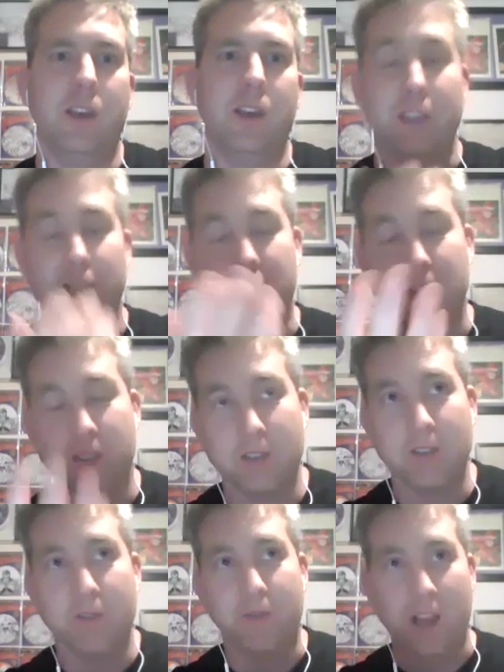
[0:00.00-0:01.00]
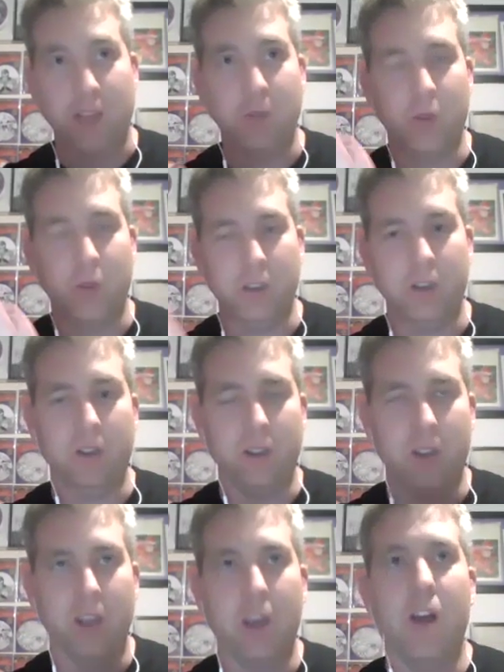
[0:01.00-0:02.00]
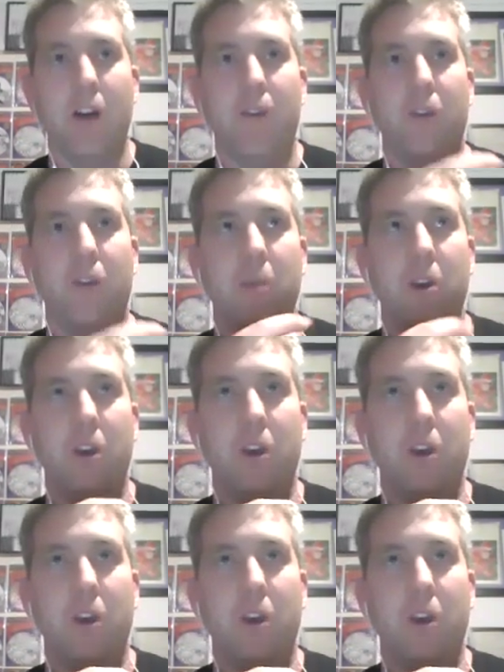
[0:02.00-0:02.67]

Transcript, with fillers: It's funny when you, from a,